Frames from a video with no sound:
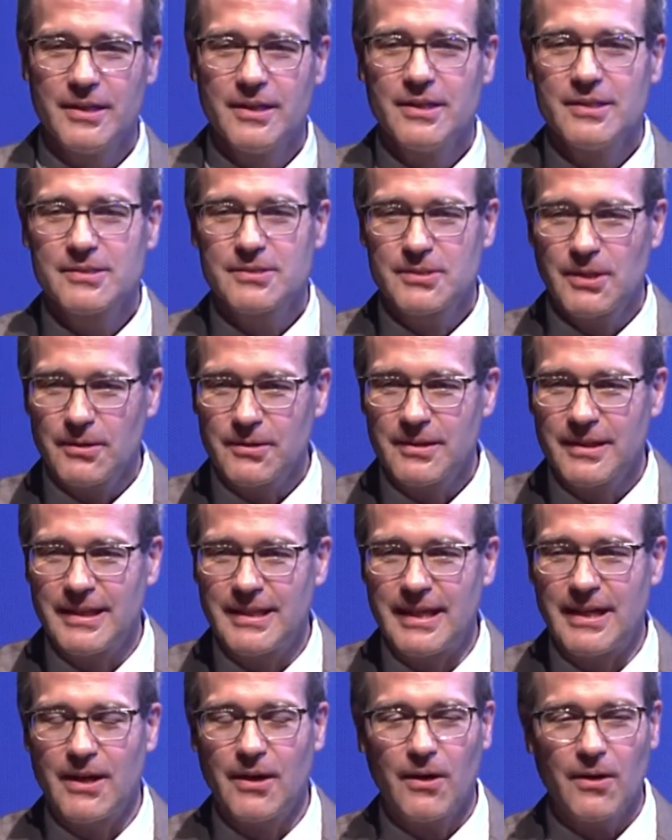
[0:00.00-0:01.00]
certainly
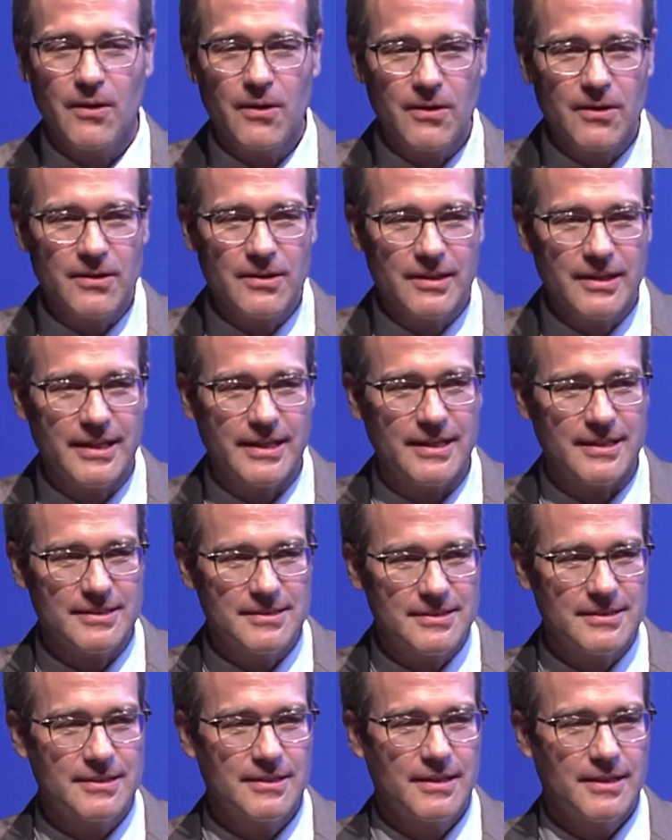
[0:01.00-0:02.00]
the
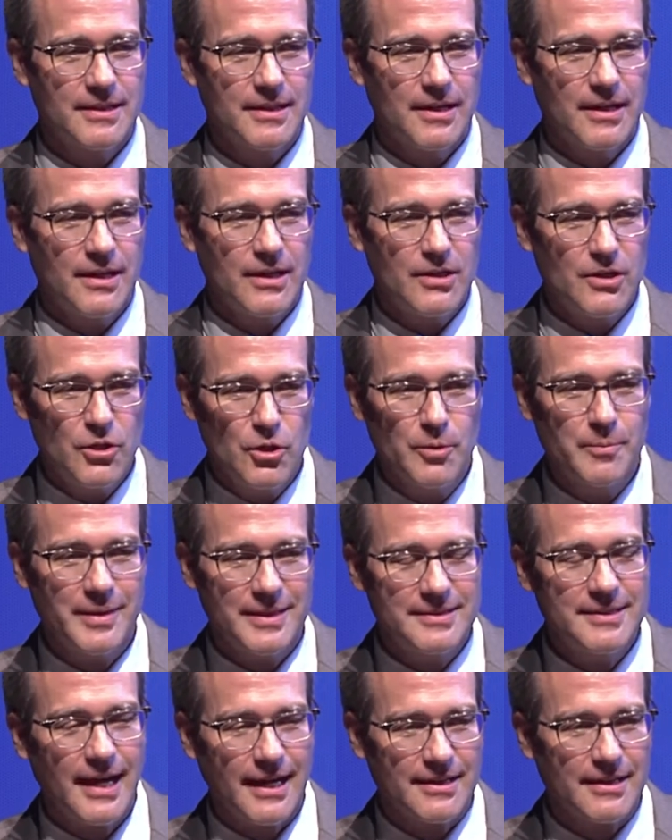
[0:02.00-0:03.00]
earliest human
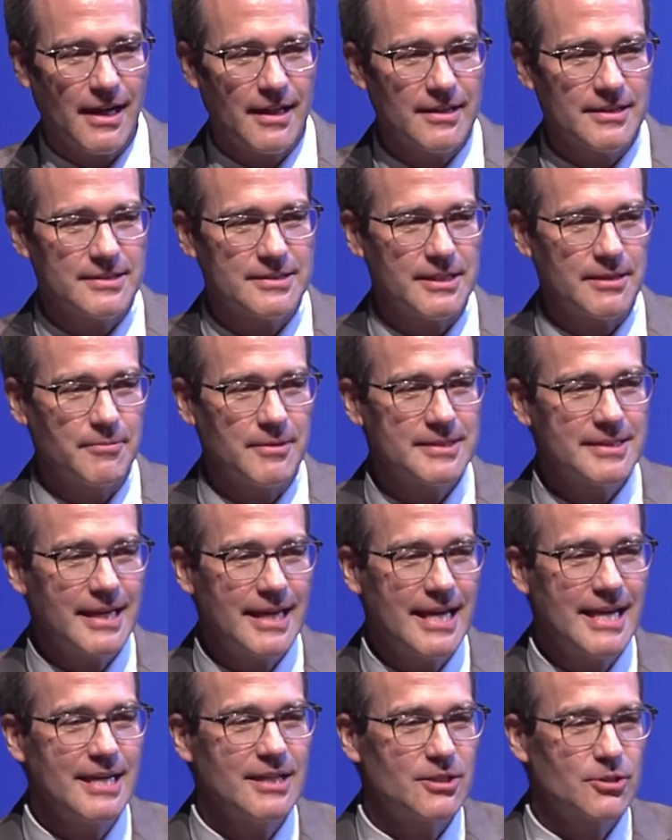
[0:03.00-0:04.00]
technology was
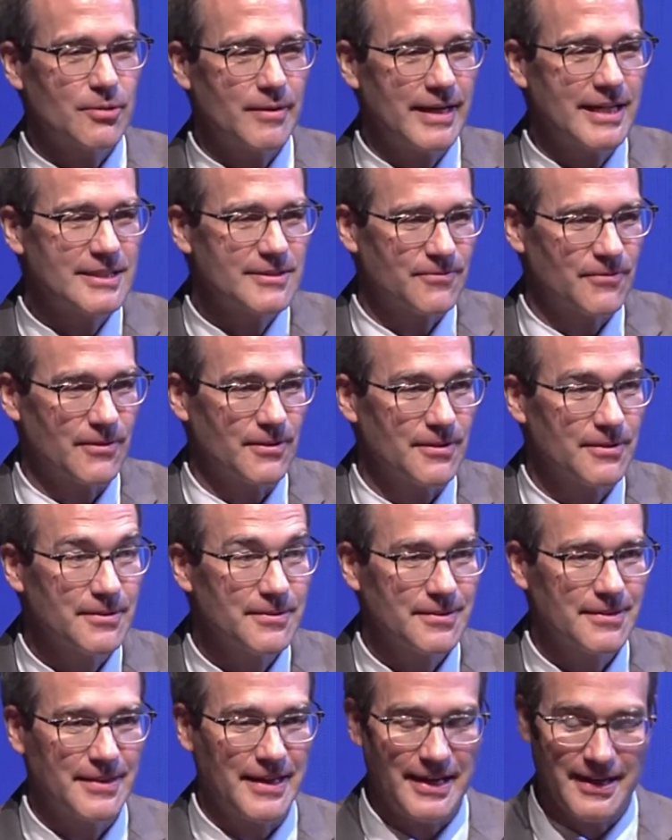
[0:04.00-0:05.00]
heat transfer,
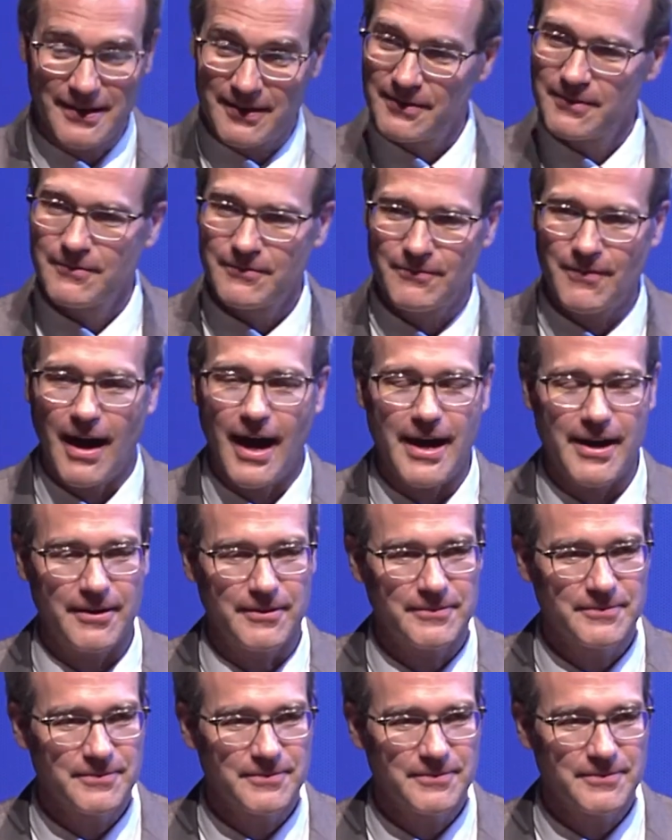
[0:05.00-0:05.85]
think fire.